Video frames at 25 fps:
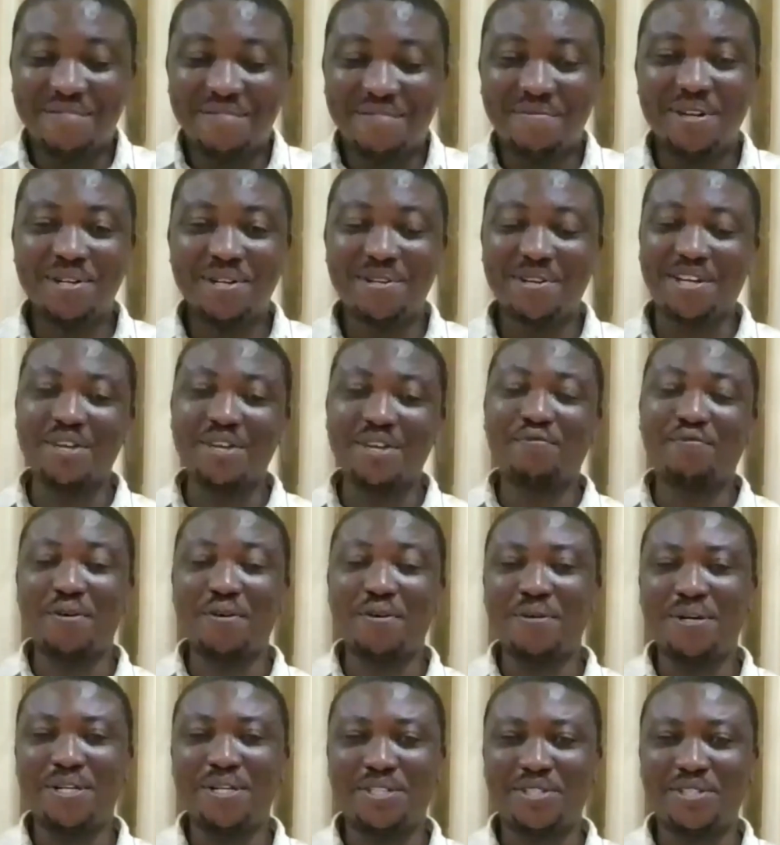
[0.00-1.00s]
We've been looking
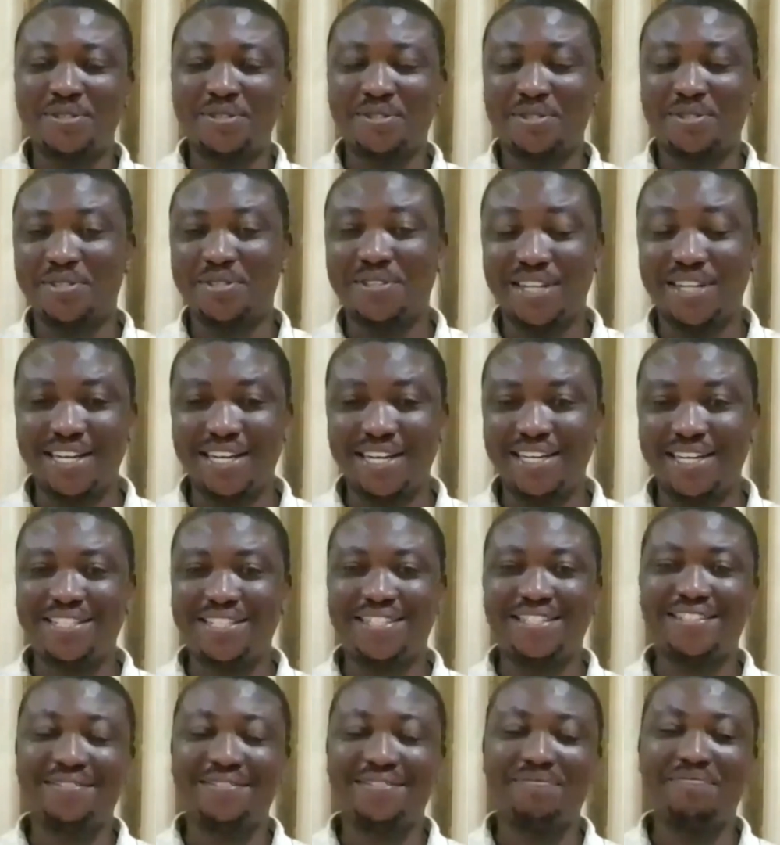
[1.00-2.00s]
forward to
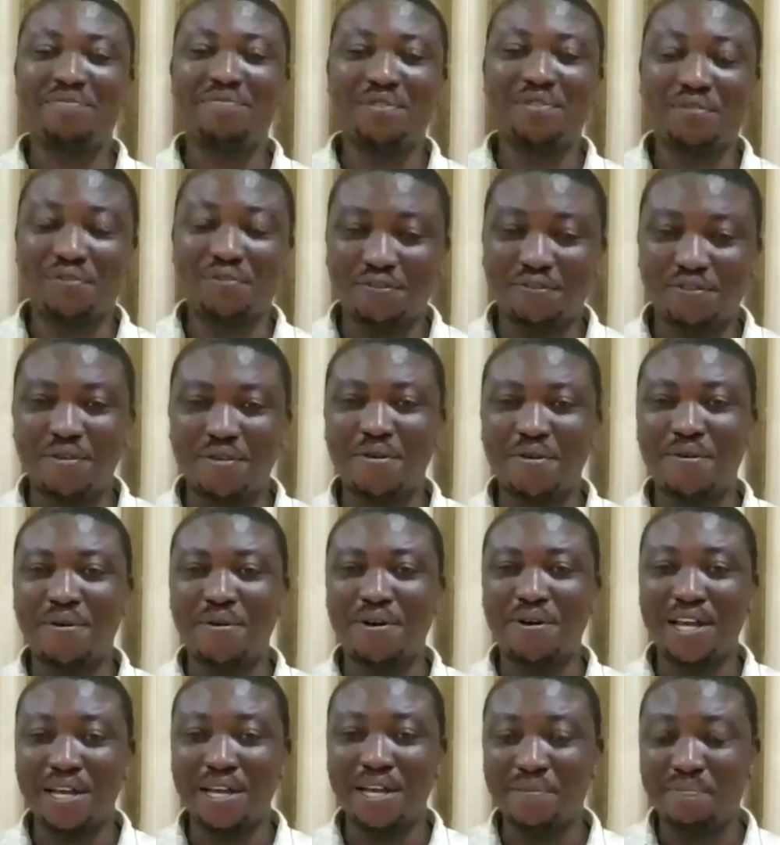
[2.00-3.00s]
tonight
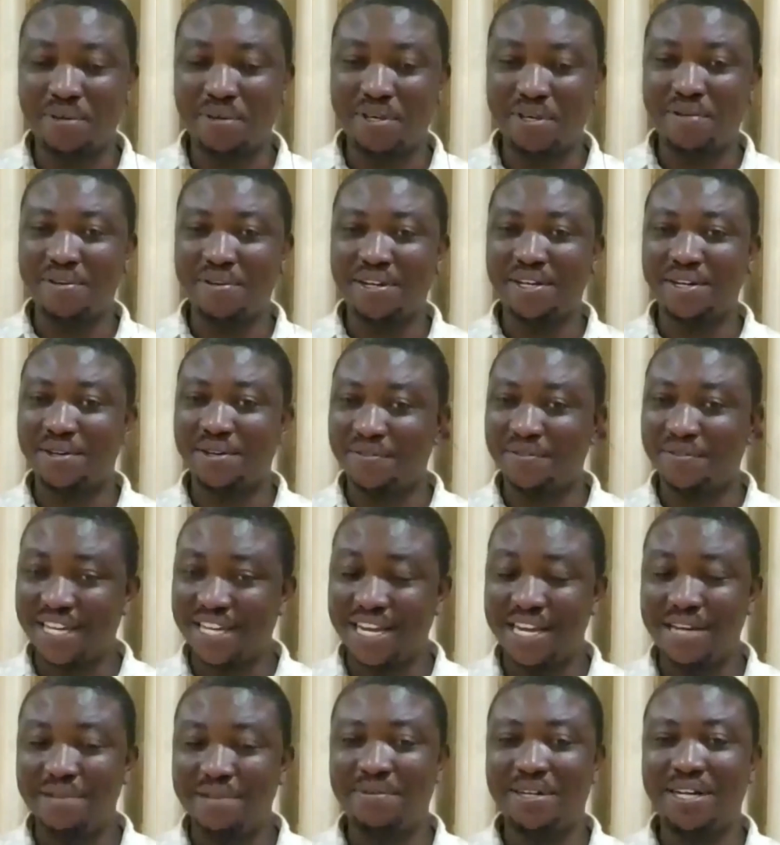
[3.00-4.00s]
for a period of
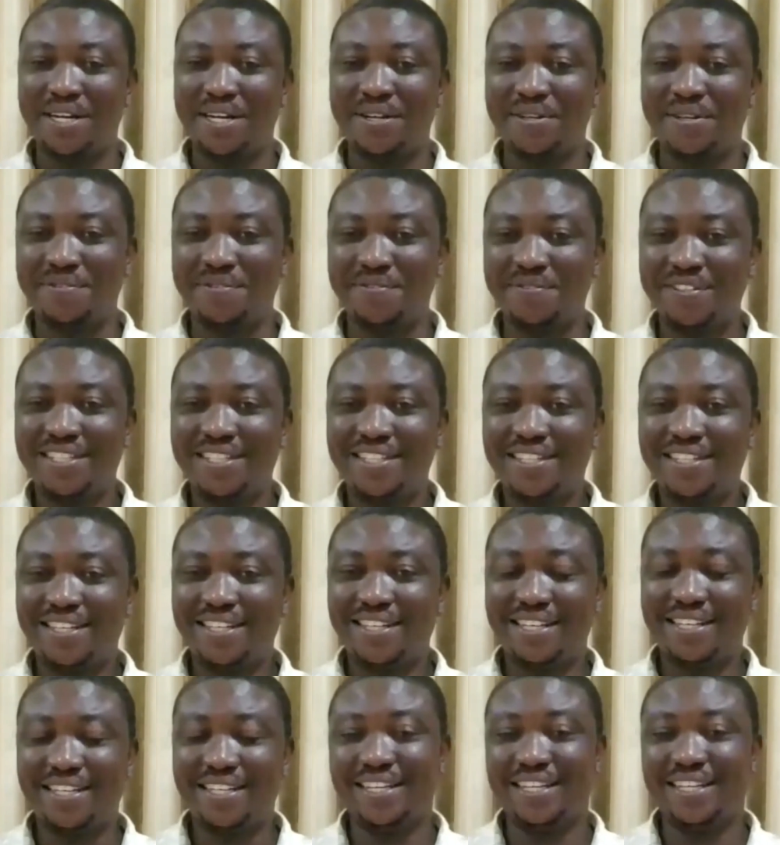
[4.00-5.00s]
time now,
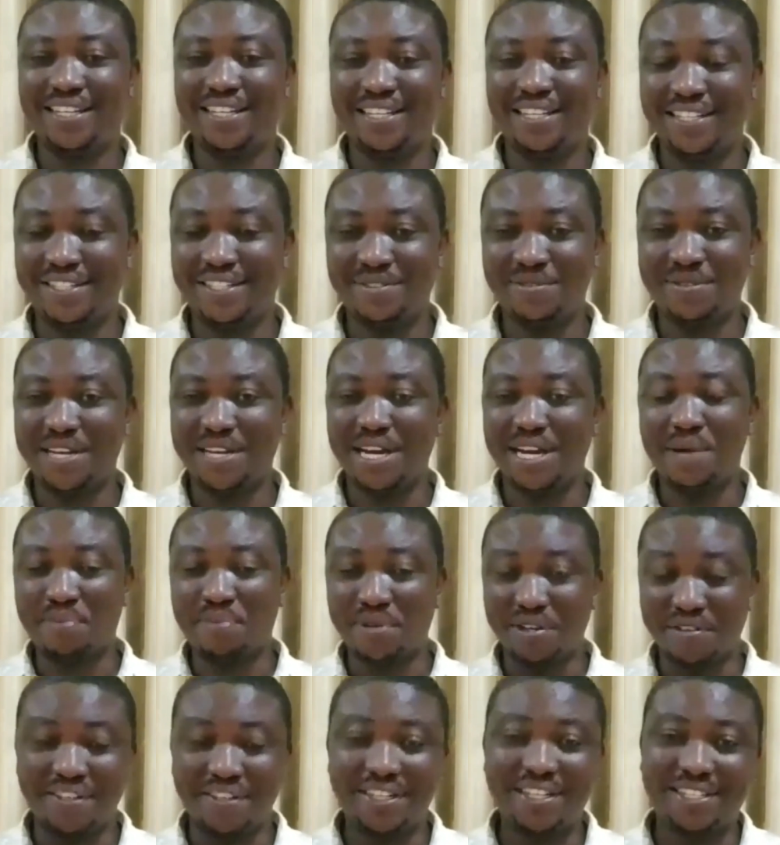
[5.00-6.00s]
and we are
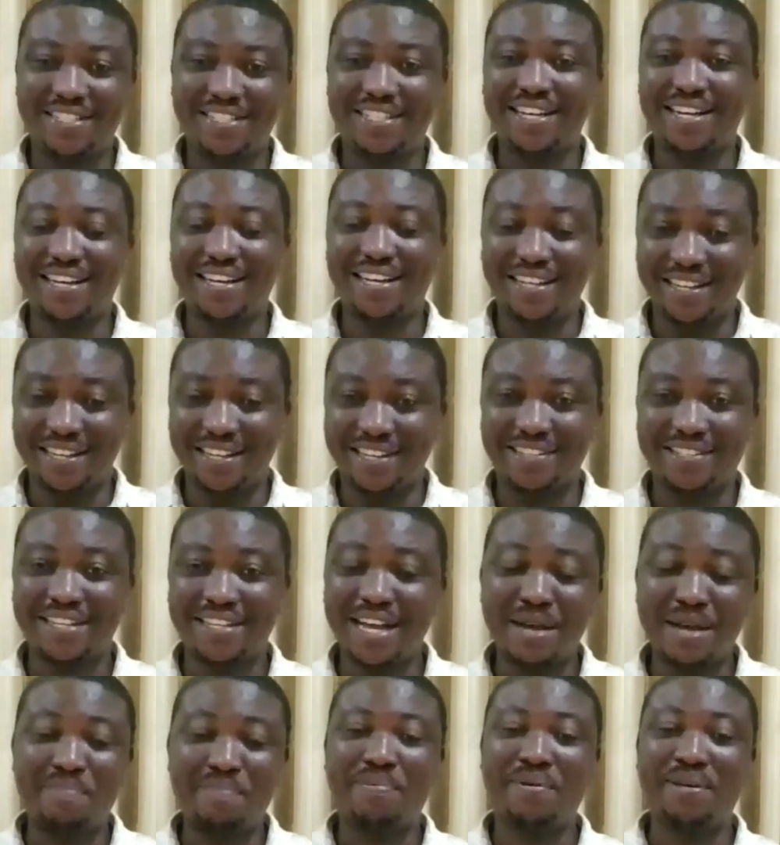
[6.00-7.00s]
privileged that it is
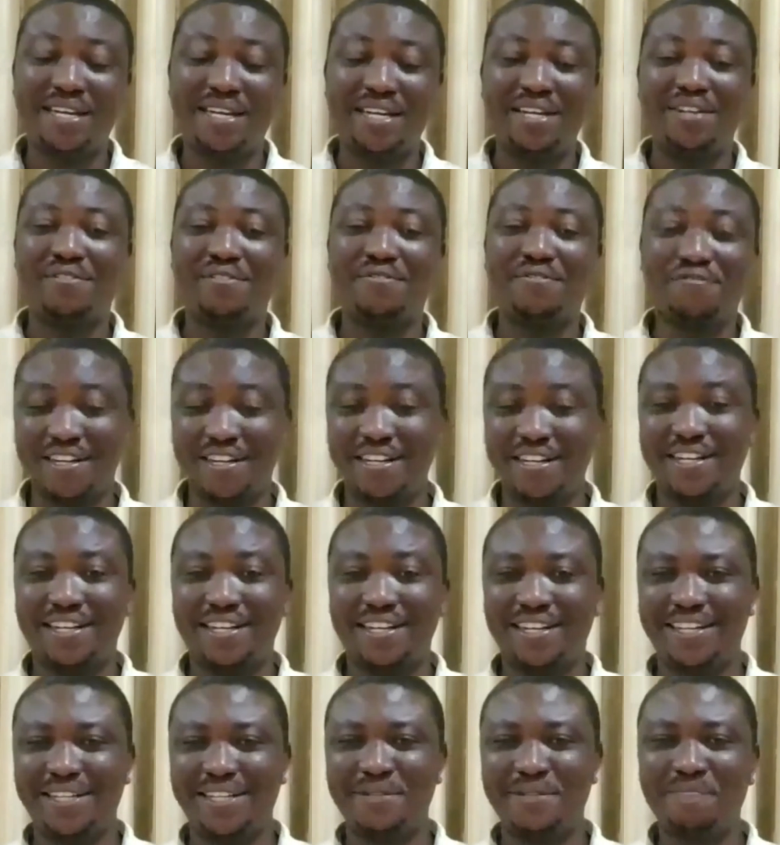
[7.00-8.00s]
happening
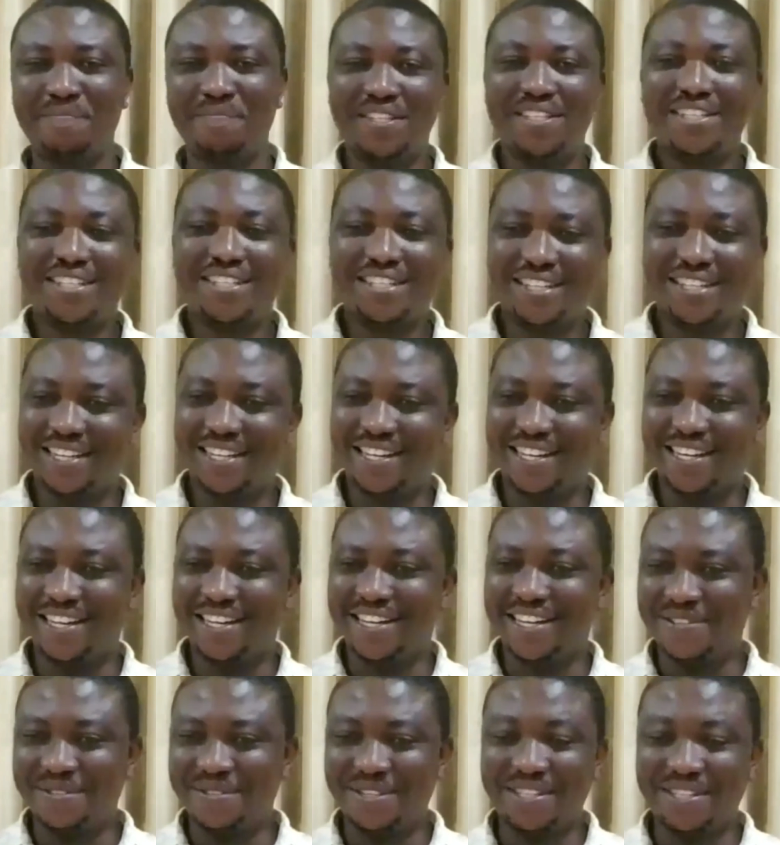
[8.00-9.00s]
finally.
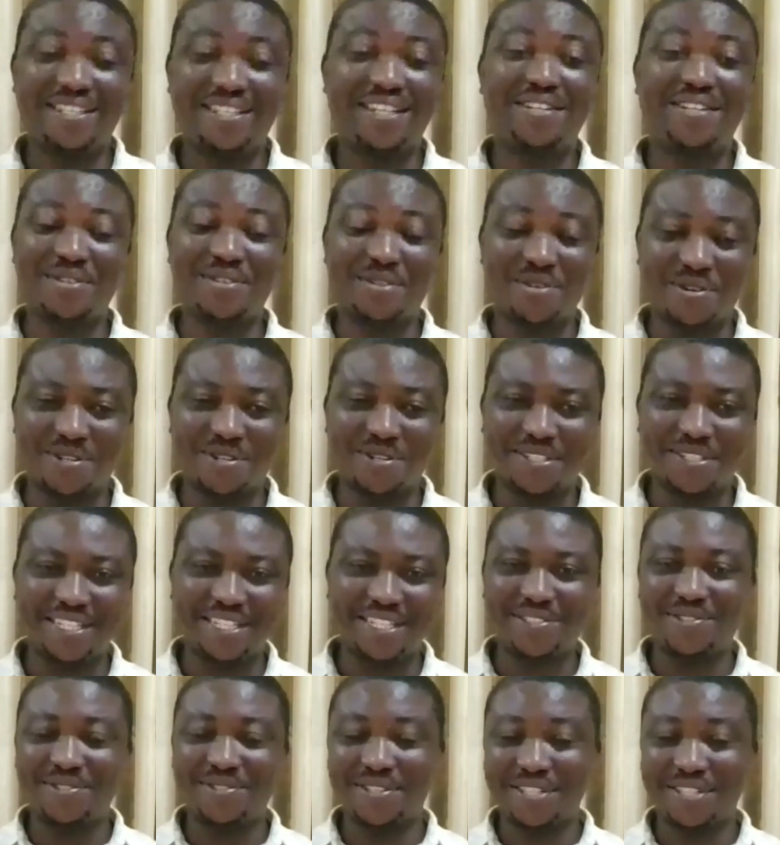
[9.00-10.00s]
Uh, we thank God
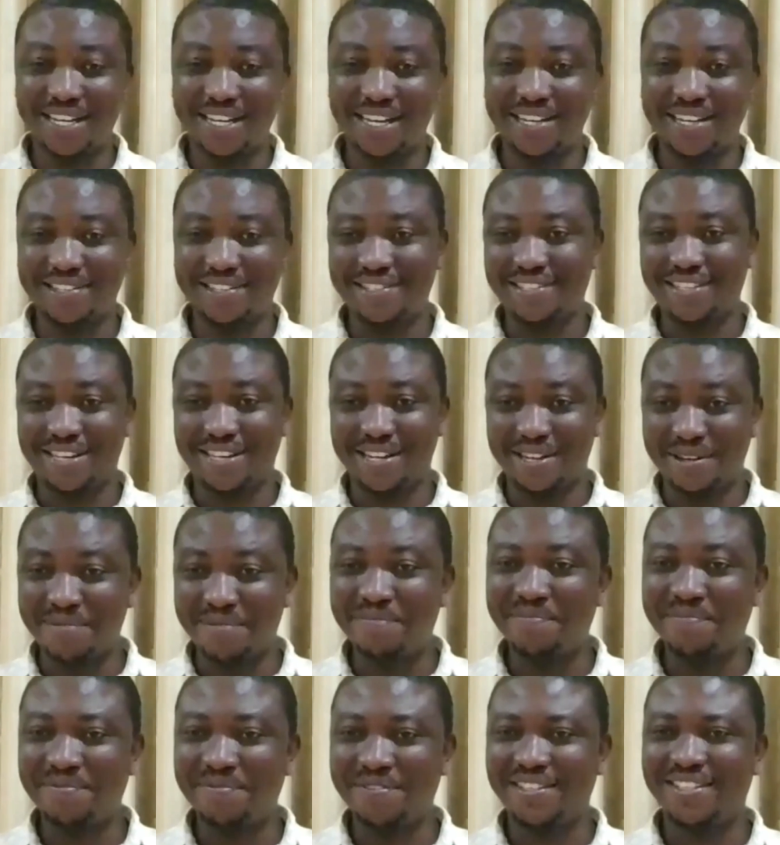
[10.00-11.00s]
that today has
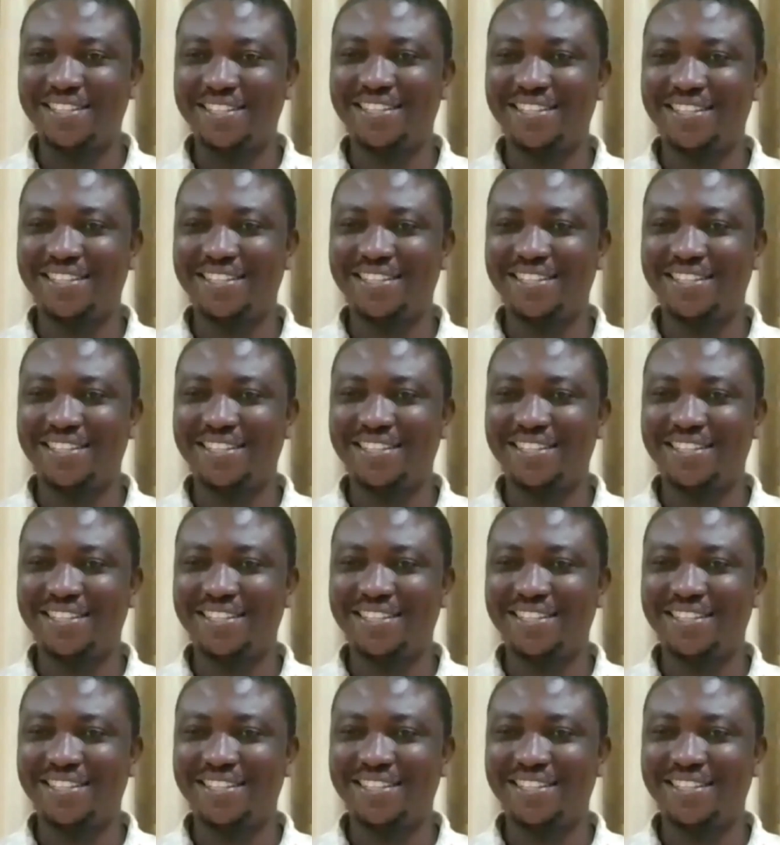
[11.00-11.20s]
come.